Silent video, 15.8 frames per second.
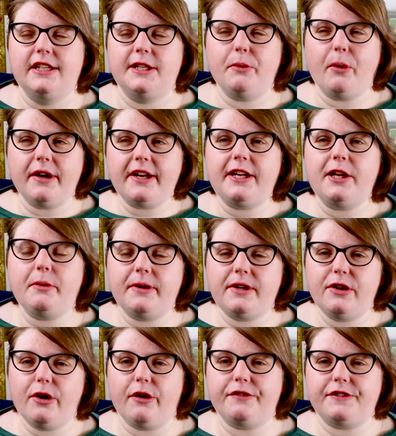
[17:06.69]
You want to know
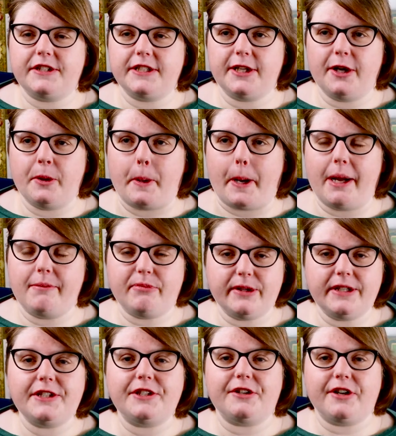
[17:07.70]
enough to go, I'm
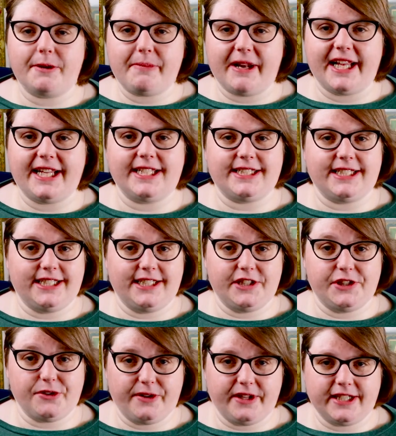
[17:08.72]
pretty sure I play this and
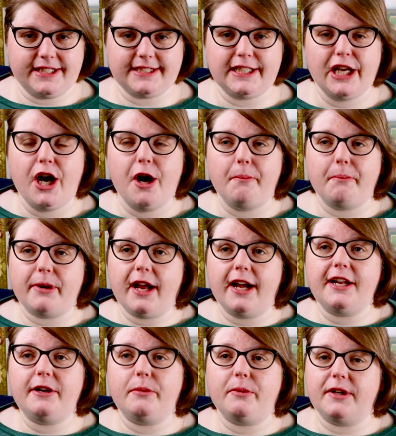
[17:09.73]
enjoy this, but
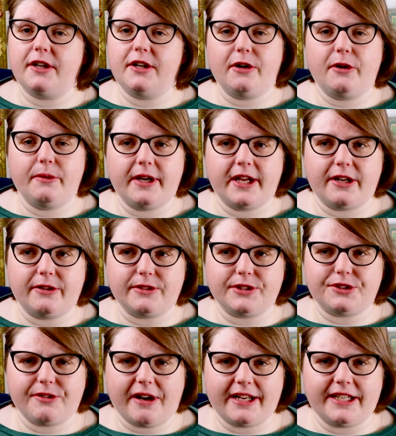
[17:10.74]
I don't want to know, you know,
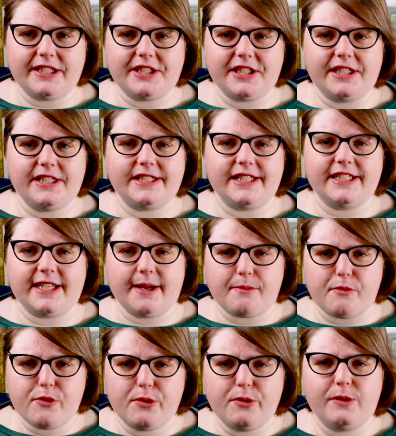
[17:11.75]
strategies,
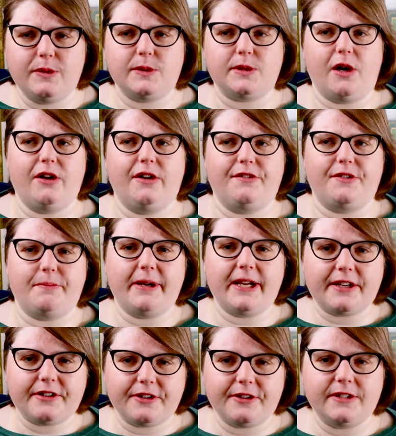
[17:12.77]
in-depth rules, all of the
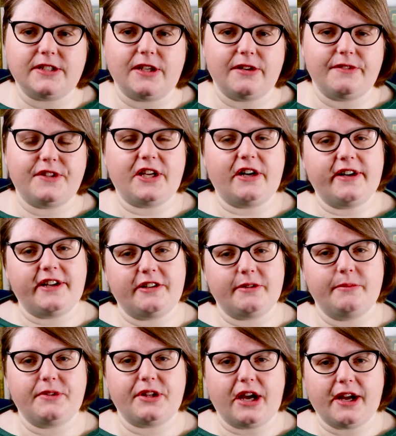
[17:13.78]
pictures, all of the
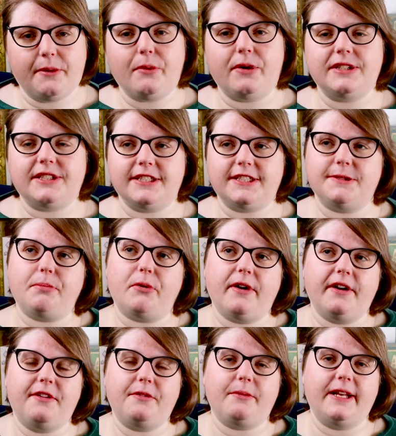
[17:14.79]
items. I want a
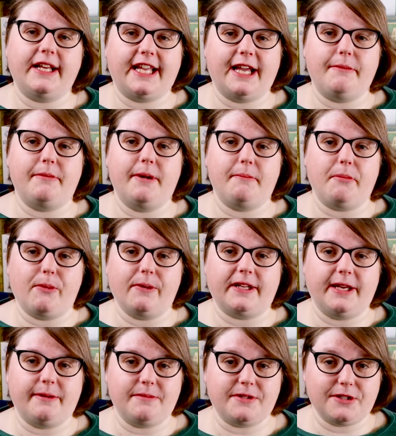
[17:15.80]
surprise when I get my
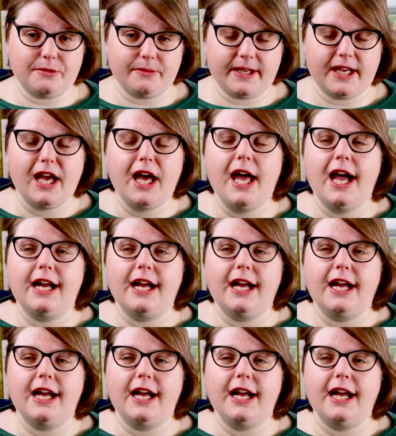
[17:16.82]
board game to me.